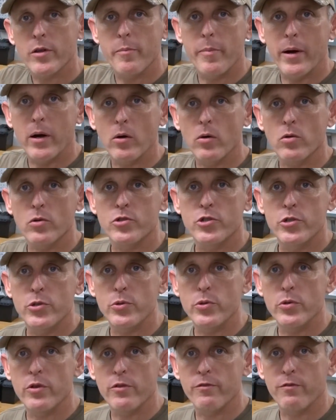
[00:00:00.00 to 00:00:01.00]
the barrel
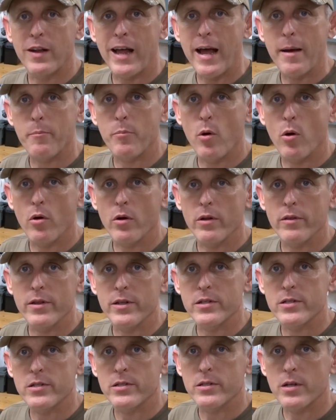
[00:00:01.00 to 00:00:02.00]
to the flat part of
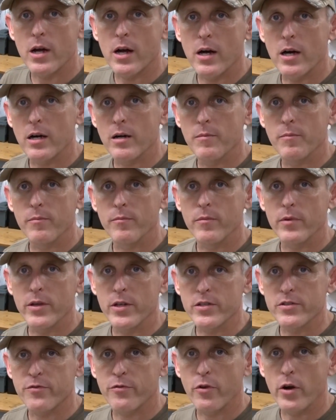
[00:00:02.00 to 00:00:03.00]
this
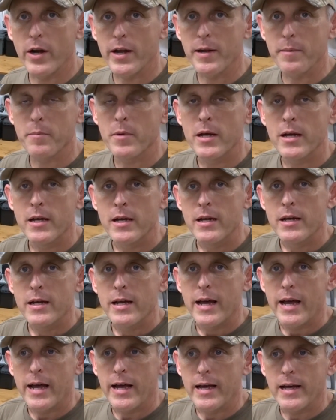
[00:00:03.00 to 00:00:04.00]
this frame,
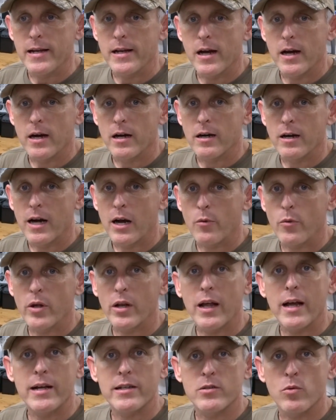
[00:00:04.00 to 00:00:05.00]
and I
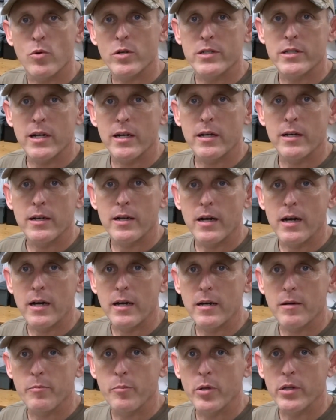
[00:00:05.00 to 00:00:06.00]
realized that once
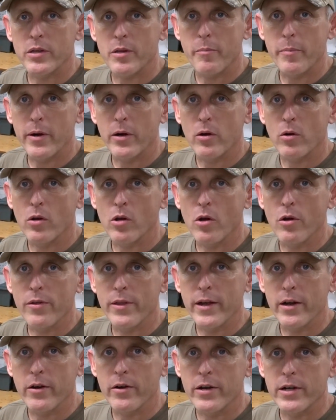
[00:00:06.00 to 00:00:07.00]
I put the barrel on
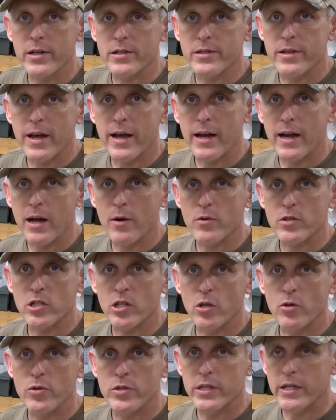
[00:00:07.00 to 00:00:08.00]
there is that I was
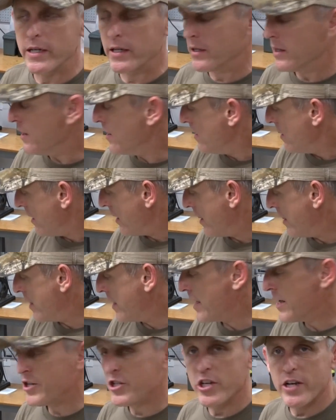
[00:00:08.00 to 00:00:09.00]
losing
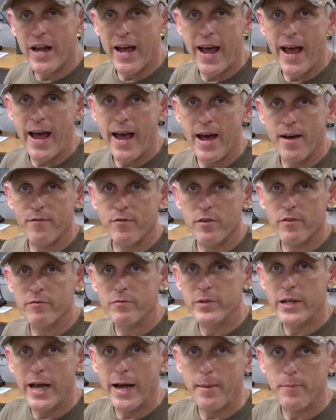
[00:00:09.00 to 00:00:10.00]
1.5 inches
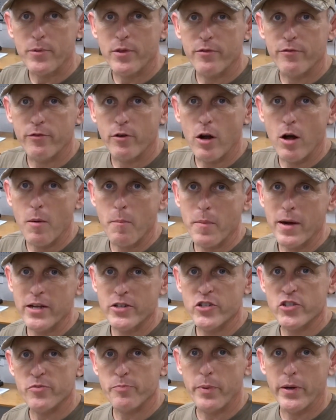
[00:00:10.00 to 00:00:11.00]
of depth from my
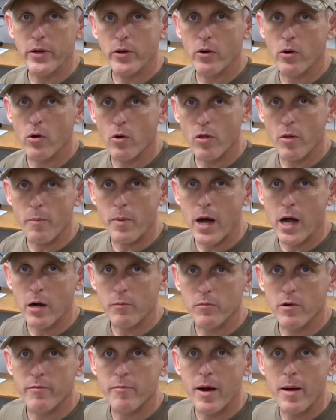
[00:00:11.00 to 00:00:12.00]
spinner on the
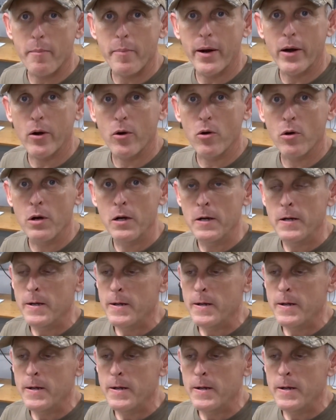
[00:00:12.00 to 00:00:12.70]
bottom of my barrel.